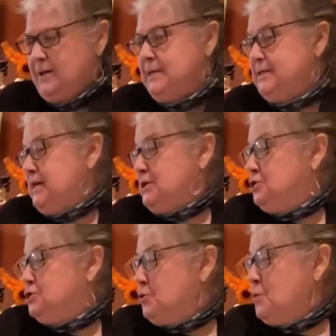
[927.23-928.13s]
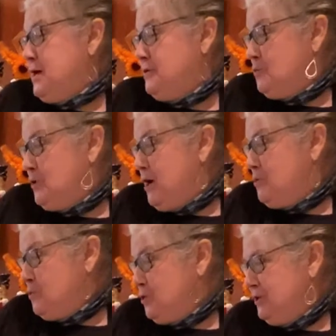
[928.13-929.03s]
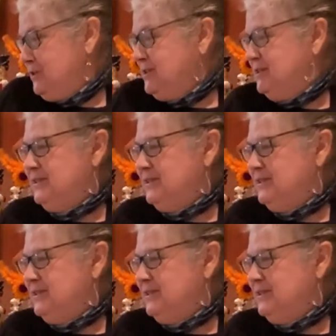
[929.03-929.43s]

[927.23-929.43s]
because that's just the way of our world,